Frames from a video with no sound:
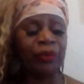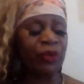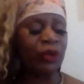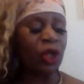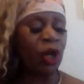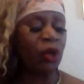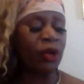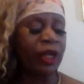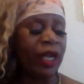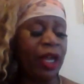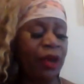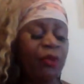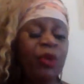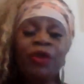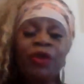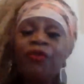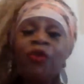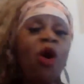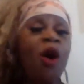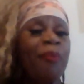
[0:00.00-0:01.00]
Okay?
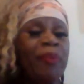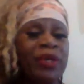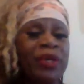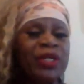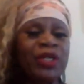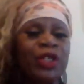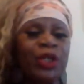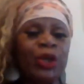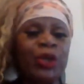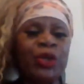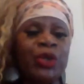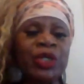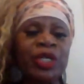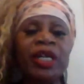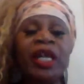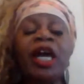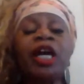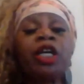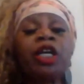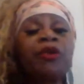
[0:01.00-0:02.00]
We've all misused
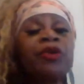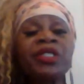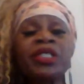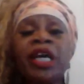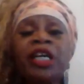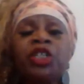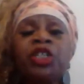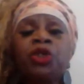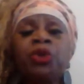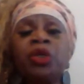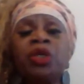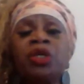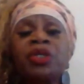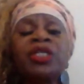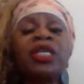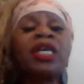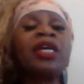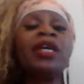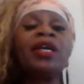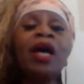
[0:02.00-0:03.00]
it.
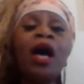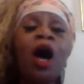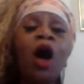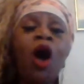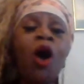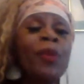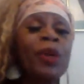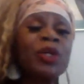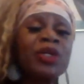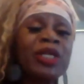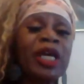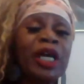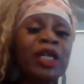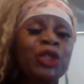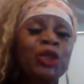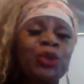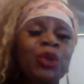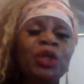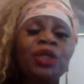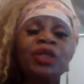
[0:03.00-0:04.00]
Heterosexuals,
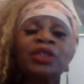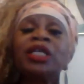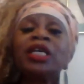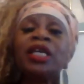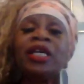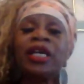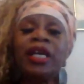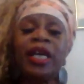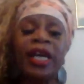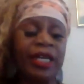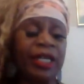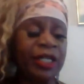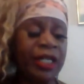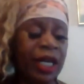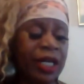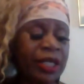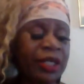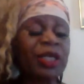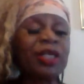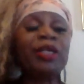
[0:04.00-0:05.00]
homosexuals, it
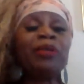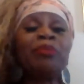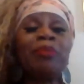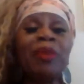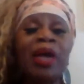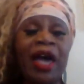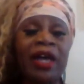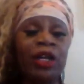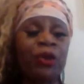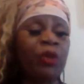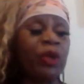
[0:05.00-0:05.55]
doesn't matter.